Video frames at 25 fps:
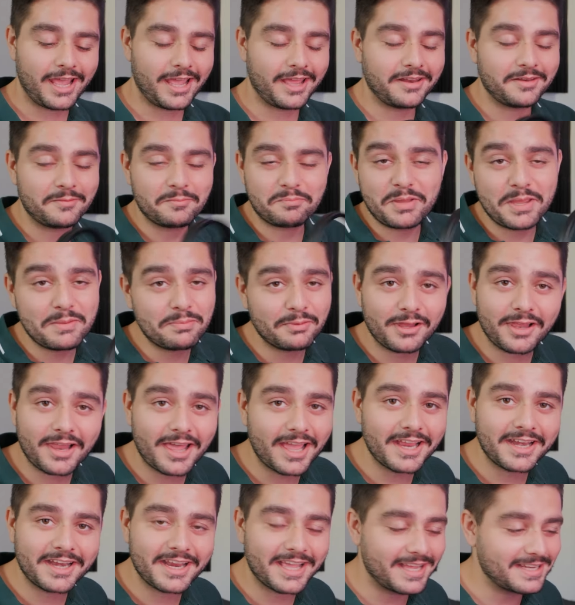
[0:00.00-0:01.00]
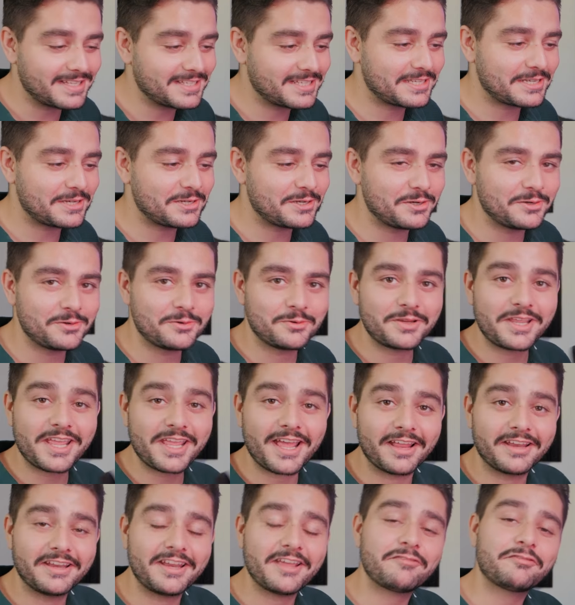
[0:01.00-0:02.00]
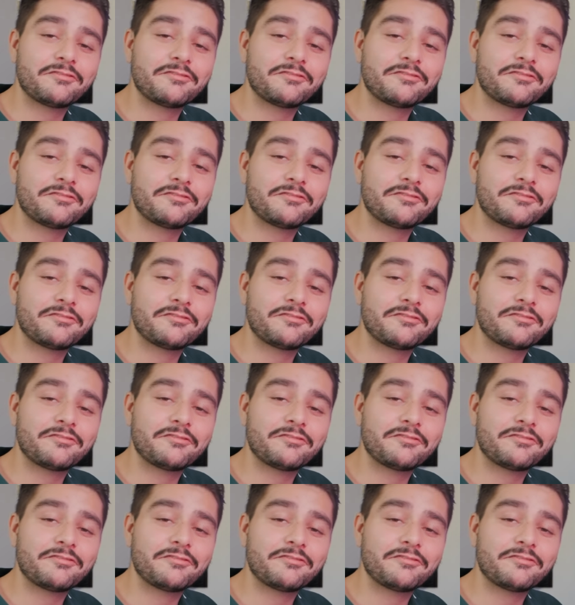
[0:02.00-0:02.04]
and people like that so yeah